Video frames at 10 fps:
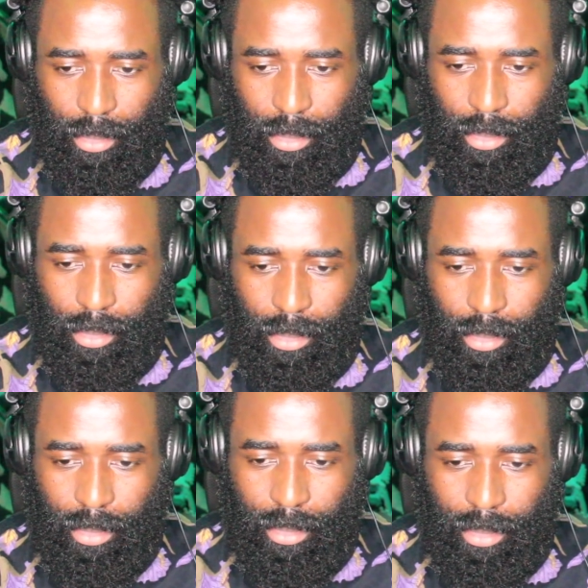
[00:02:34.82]

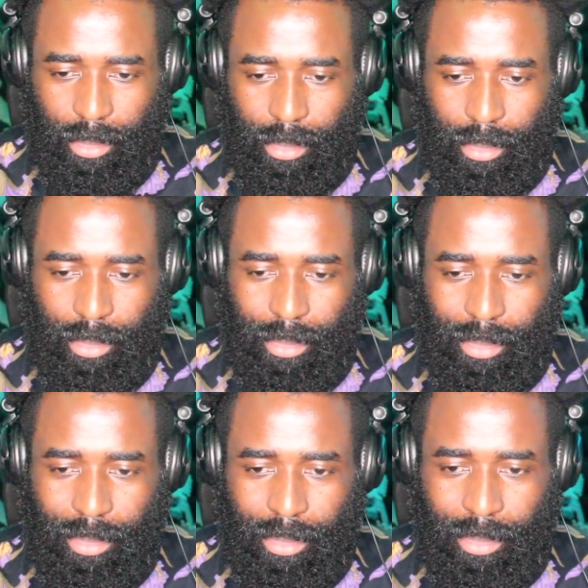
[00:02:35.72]

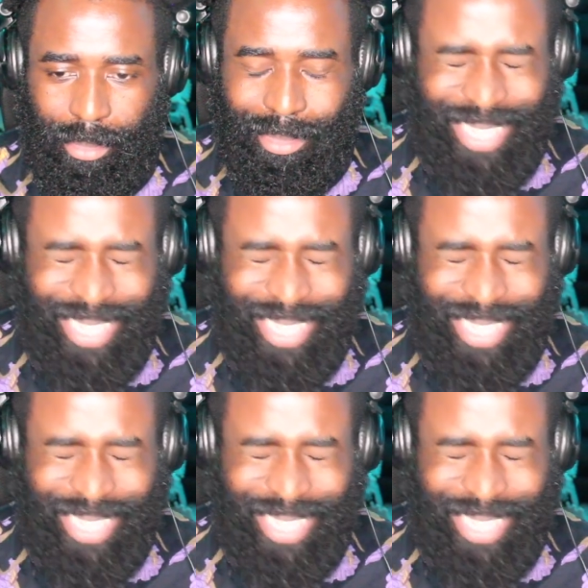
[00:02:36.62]
(silence)